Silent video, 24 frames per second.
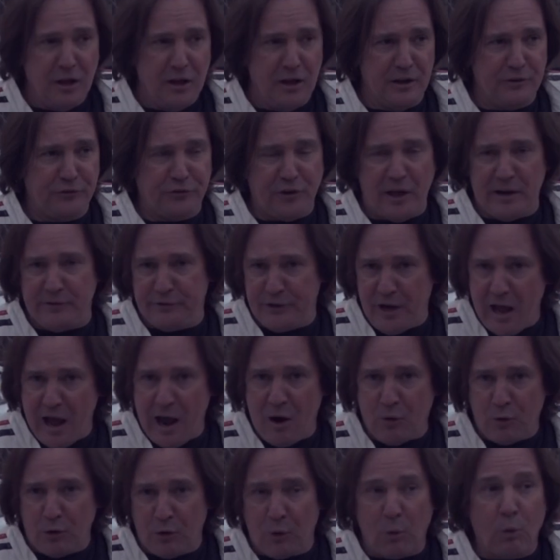inside of an
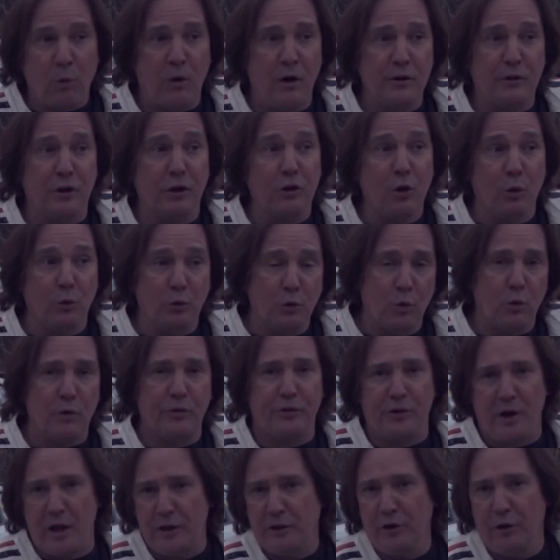hour, or I could go north
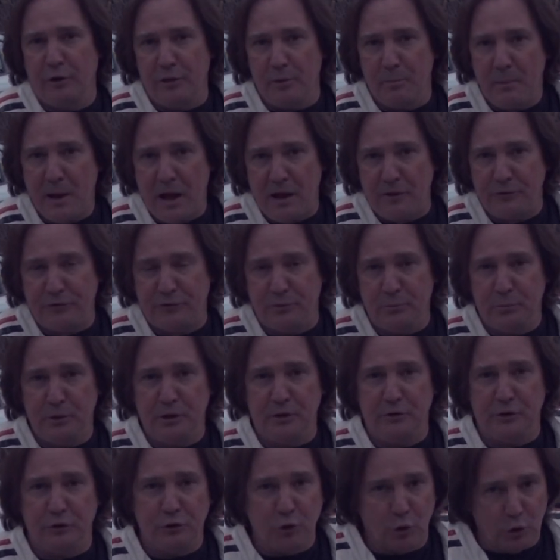and I'd go to the mountains and be
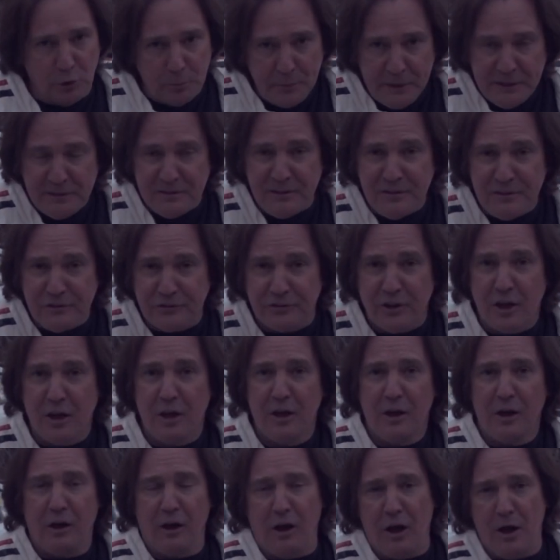in the Dolomites
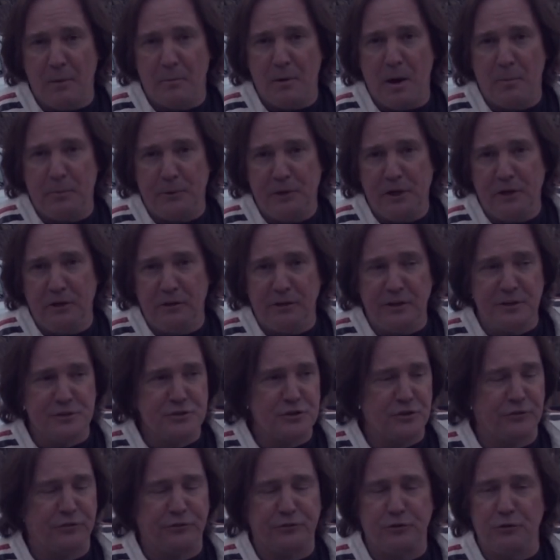up in Italy and
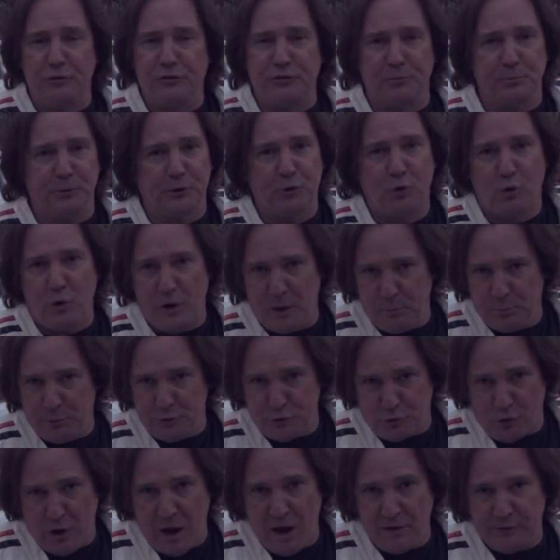just do some incredible
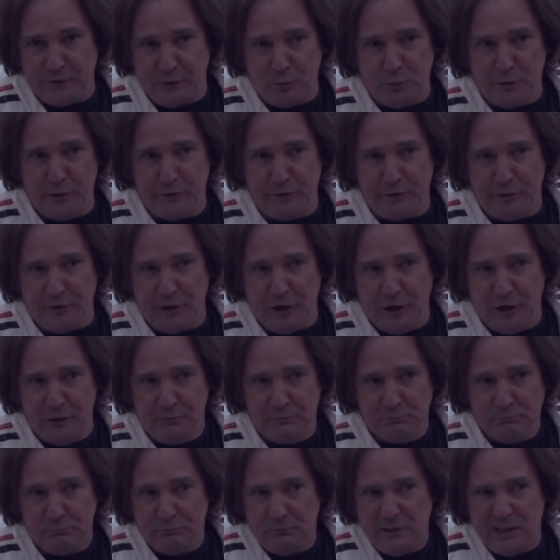driving with,
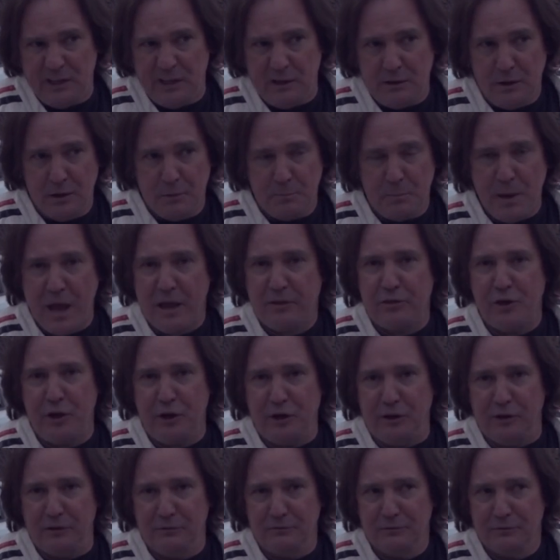back
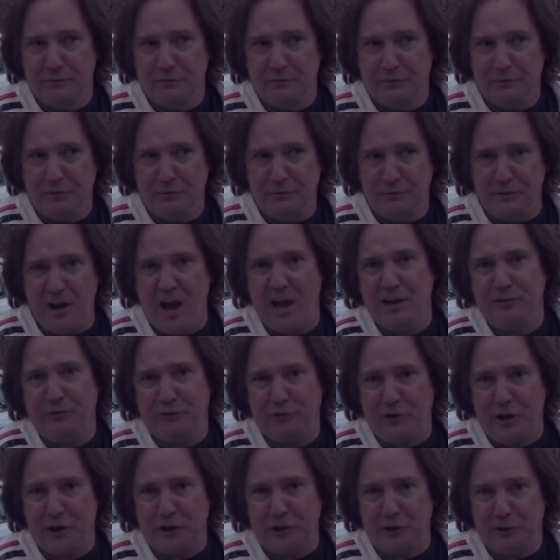then, a
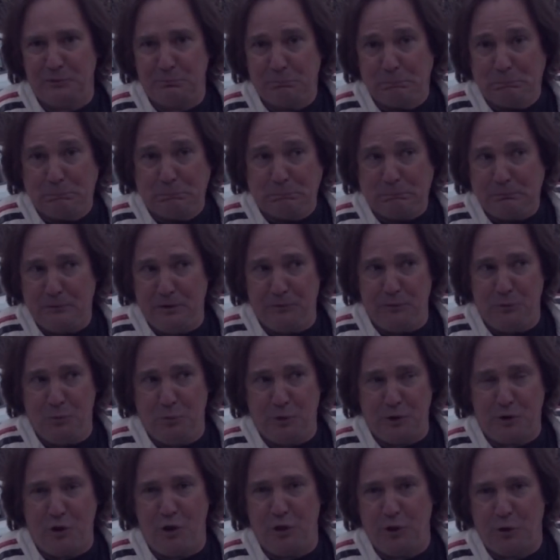9-second, if you
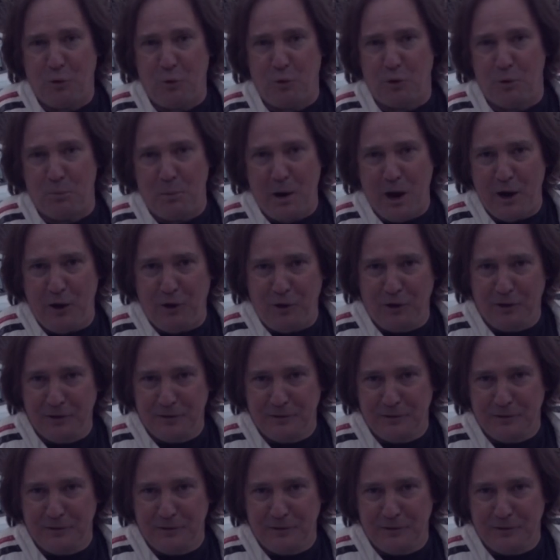want to call it quarter mile,